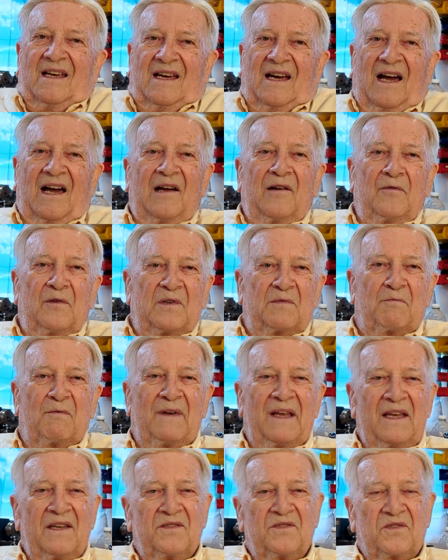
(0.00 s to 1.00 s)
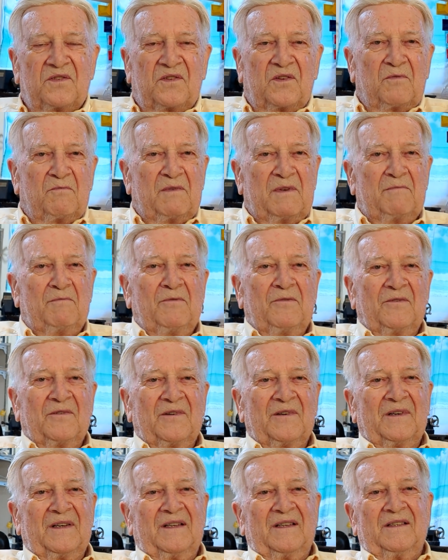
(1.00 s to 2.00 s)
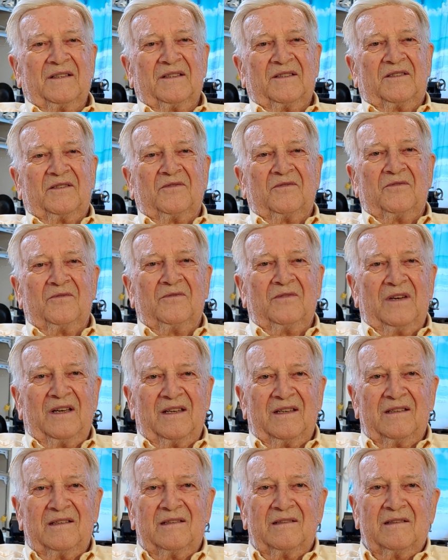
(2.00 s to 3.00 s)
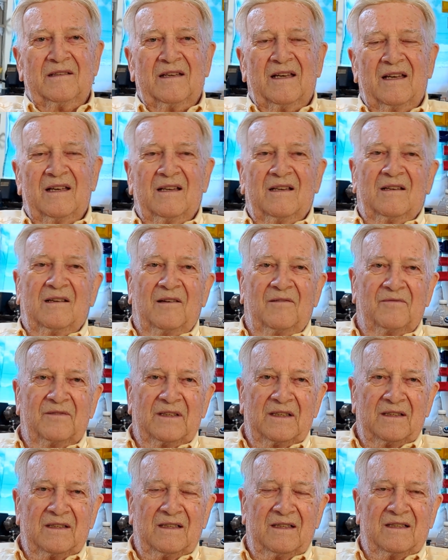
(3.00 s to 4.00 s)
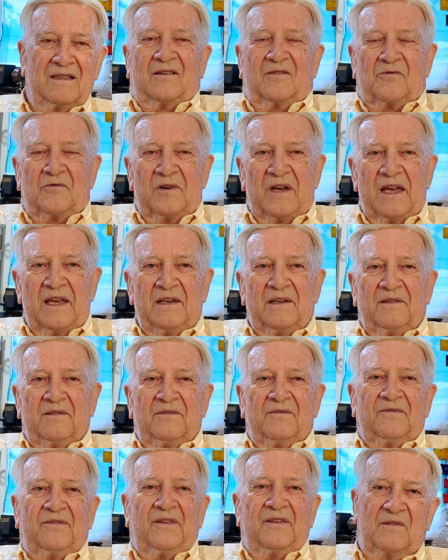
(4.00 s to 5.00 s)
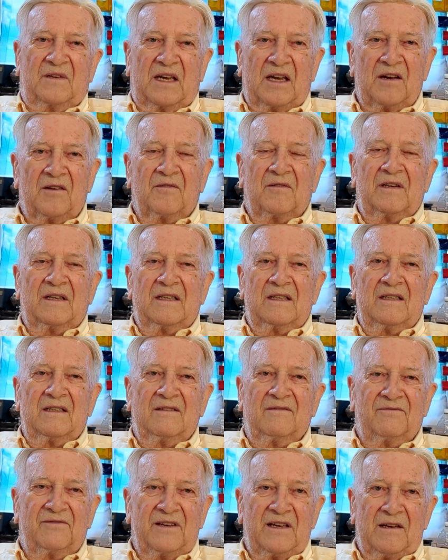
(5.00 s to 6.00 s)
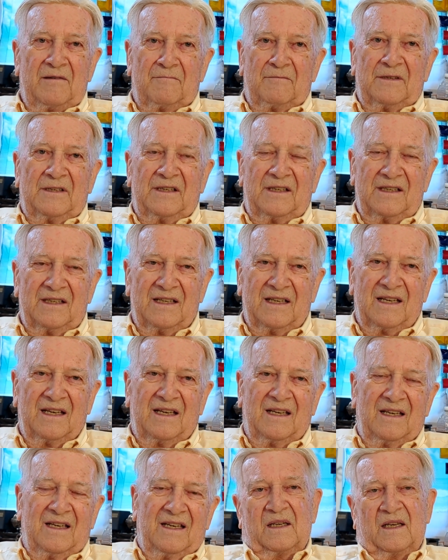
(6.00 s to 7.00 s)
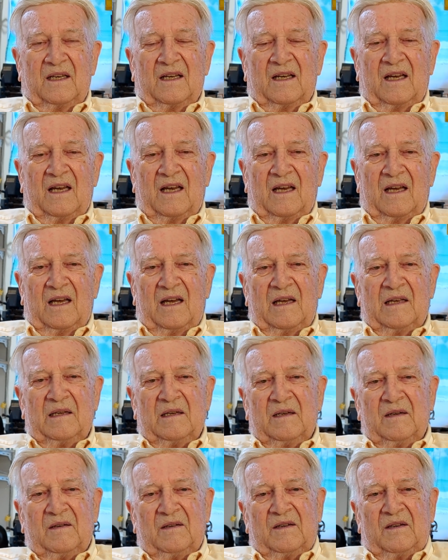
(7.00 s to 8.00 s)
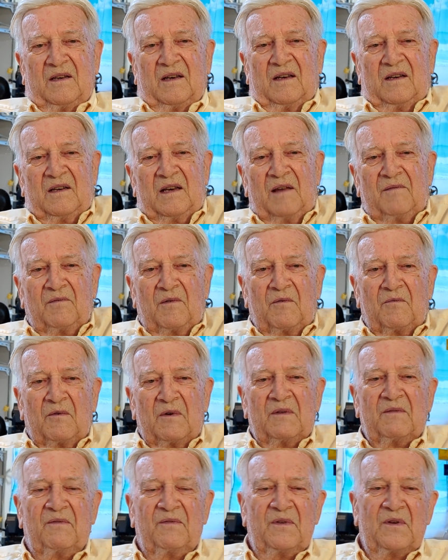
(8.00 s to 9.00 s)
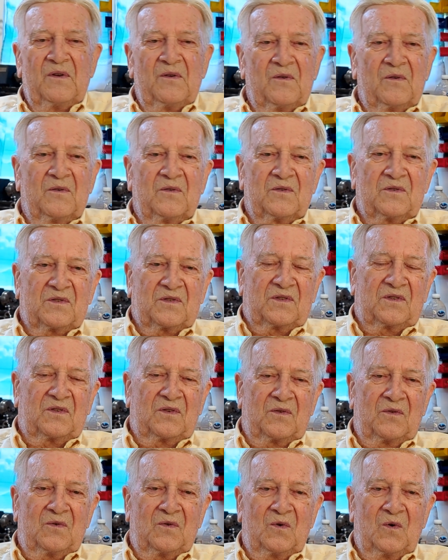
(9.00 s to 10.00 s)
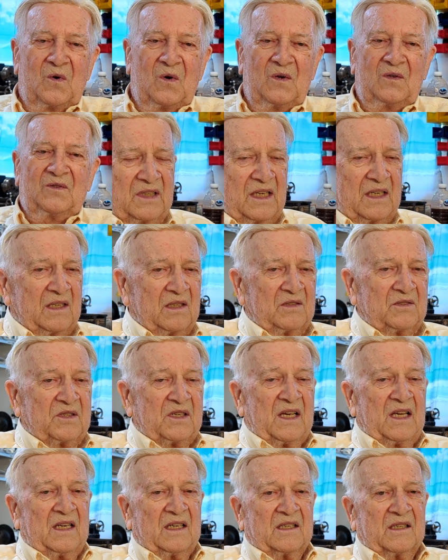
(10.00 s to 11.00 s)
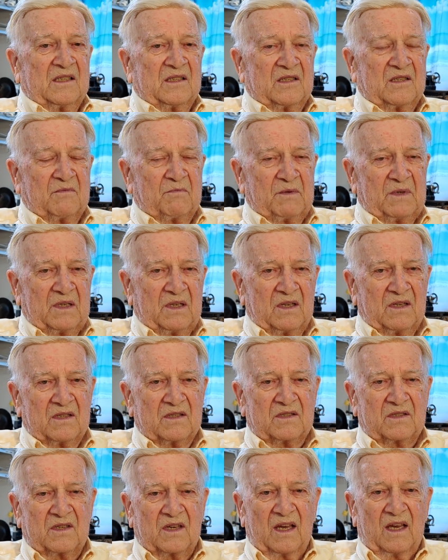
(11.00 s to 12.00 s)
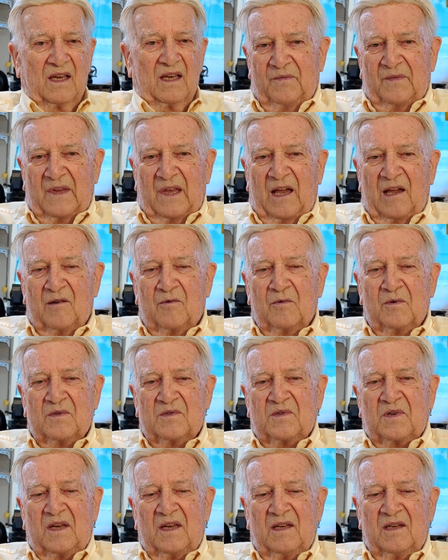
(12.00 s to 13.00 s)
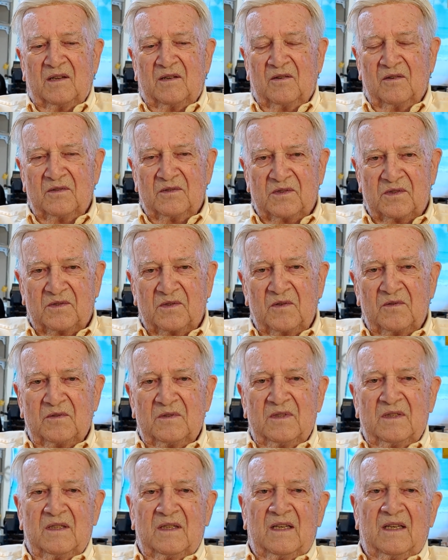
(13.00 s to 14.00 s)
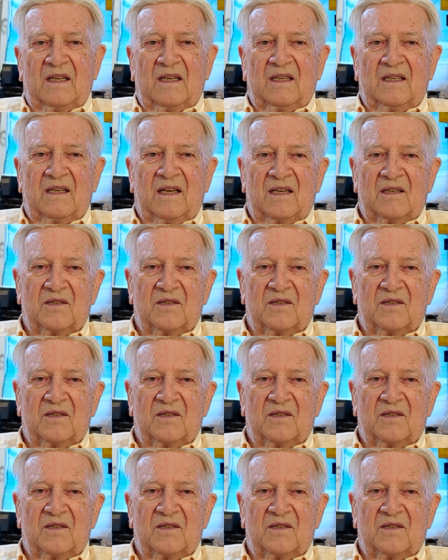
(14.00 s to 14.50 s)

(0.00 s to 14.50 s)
I was blessed to be born into a loving, creative, caring family. I never refused to take a challenge because I was a good student and